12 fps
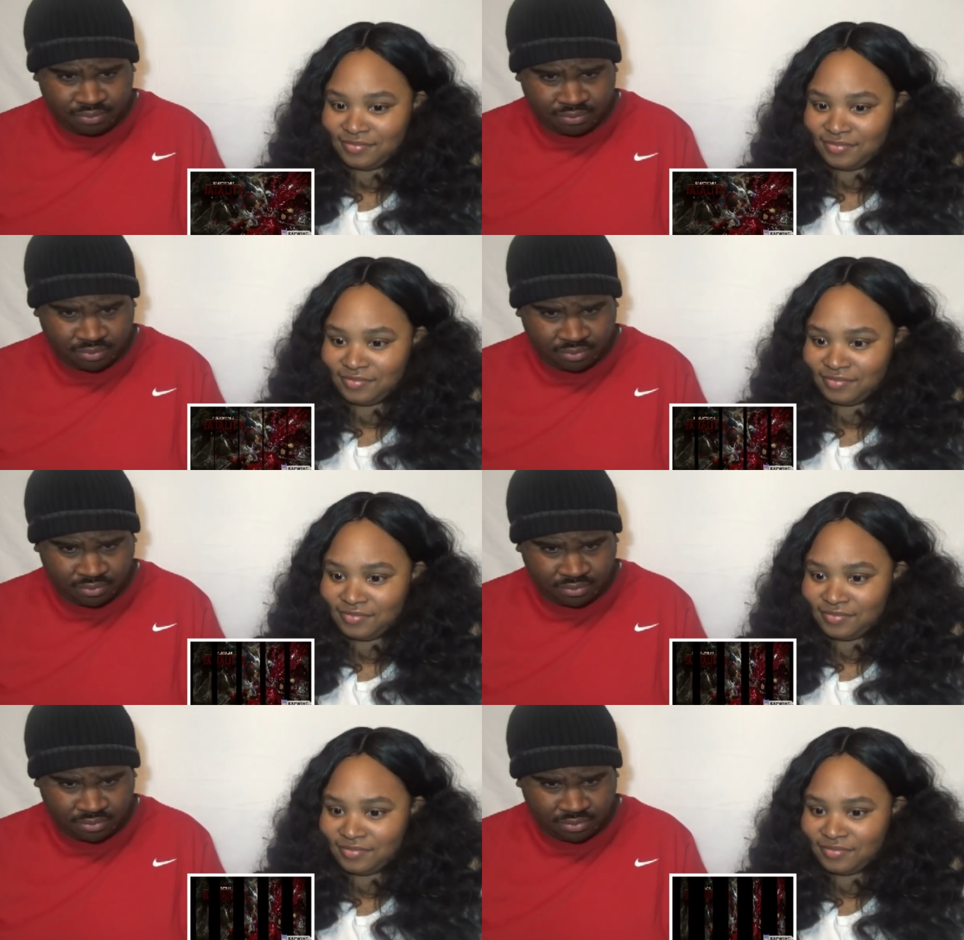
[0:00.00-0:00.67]

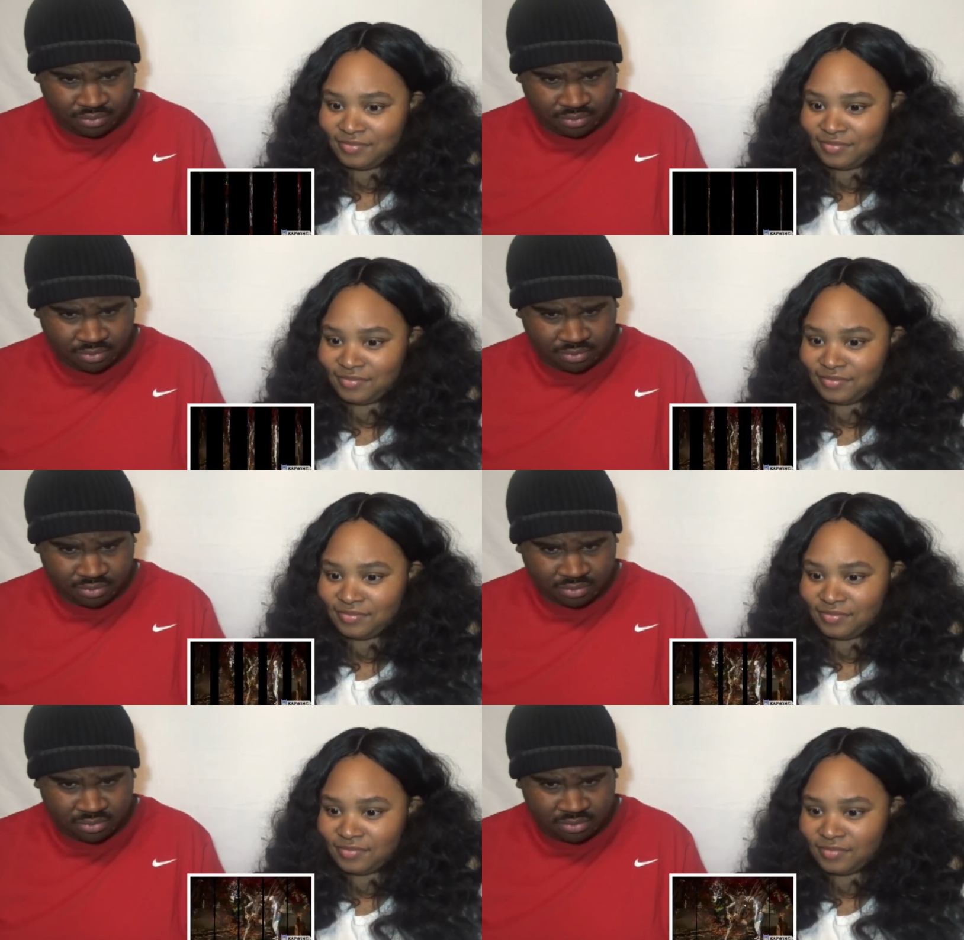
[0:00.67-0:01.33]

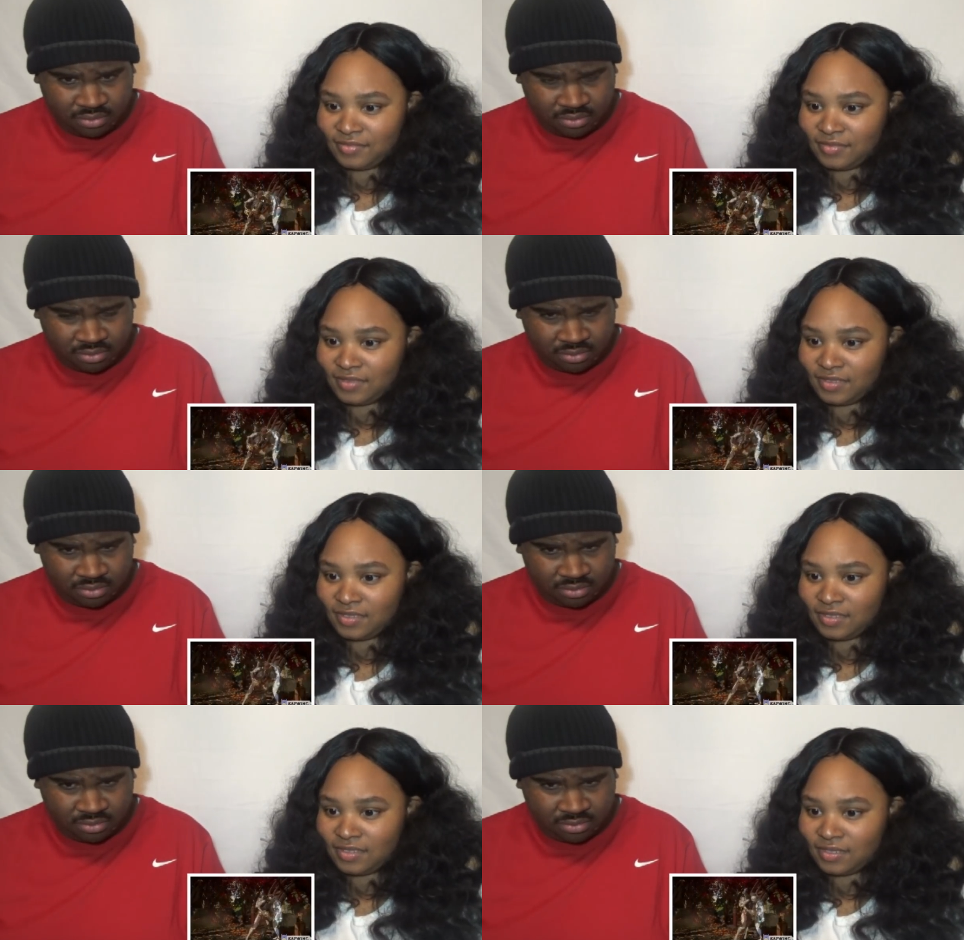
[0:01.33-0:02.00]

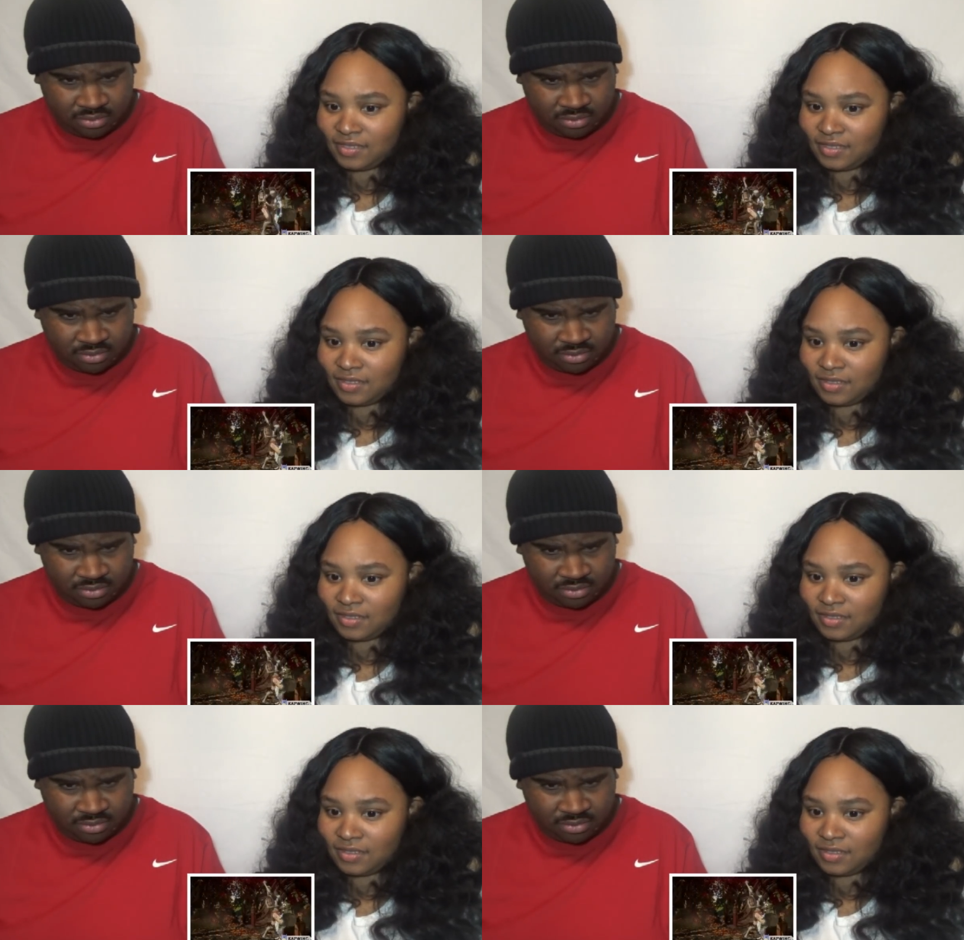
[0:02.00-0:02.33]
Nobody speaks.